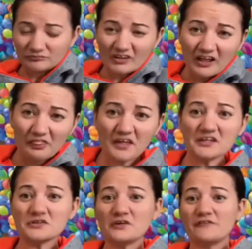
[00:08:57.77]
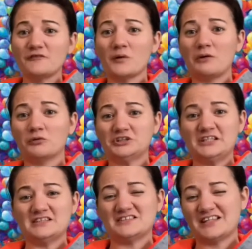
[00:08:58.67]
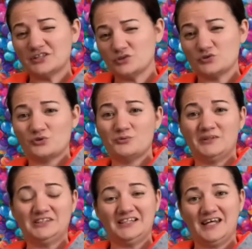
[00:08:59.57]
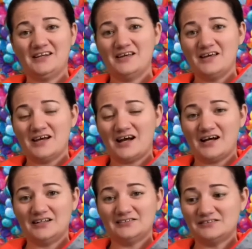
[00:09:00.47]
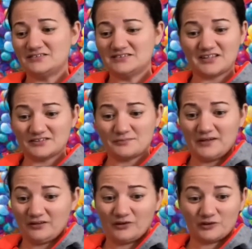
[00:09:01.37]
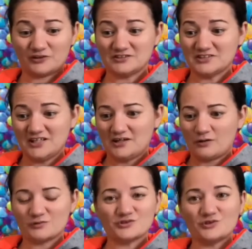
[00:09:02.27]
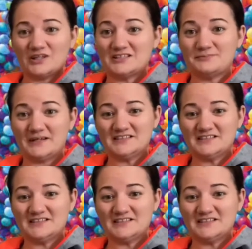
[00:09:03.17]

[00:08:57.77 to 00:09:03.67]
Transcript: thank you if you are watching this. Thank you so much again. Uh, does mean a lot because I was not expecting